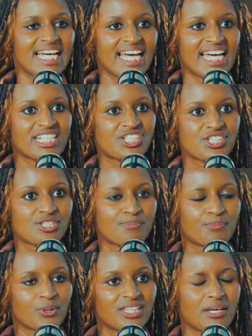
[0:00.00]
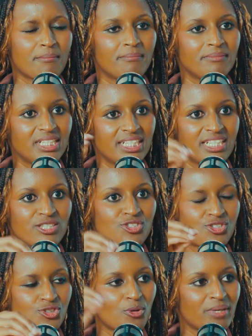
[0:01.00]
and she's put them in
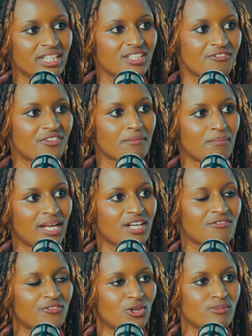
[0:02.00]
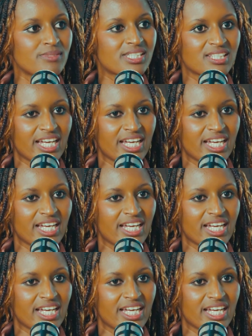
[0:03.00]
so many different platforms,